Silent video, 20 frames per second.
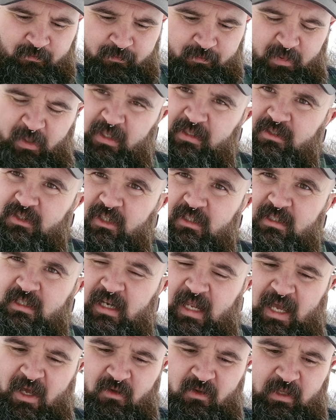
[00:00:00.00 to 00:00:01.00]
But just
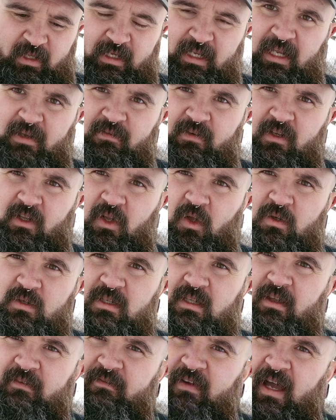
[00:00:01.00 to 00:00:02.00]
now, like, even
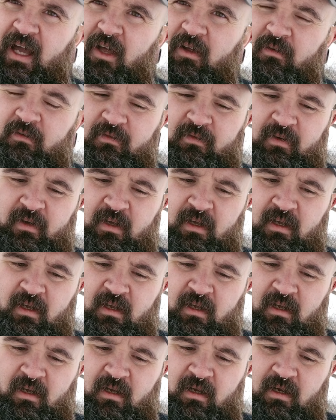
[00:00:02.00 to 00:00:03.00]
closing the valve,
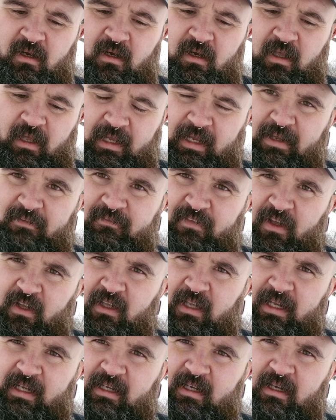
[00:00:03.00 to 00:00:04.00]
like, it felt
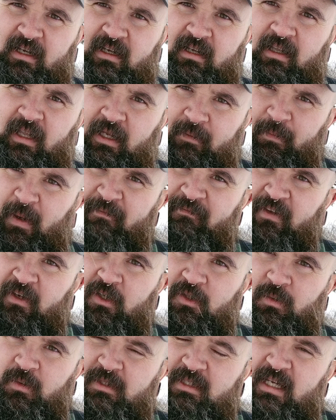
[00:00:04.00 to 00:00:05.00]
like my
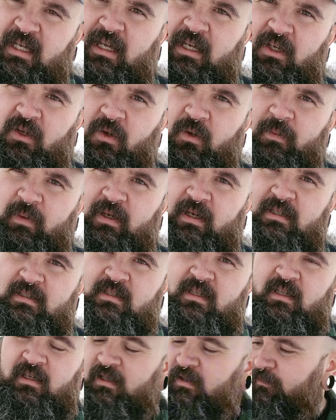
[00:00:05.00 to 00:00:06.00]
fingers were sticking to it because
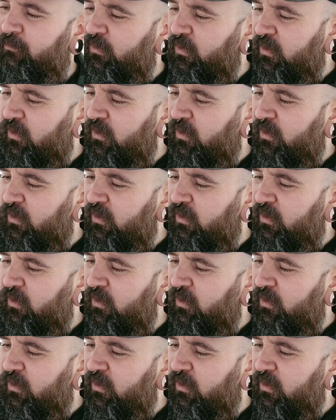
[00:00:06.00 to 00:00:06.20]
the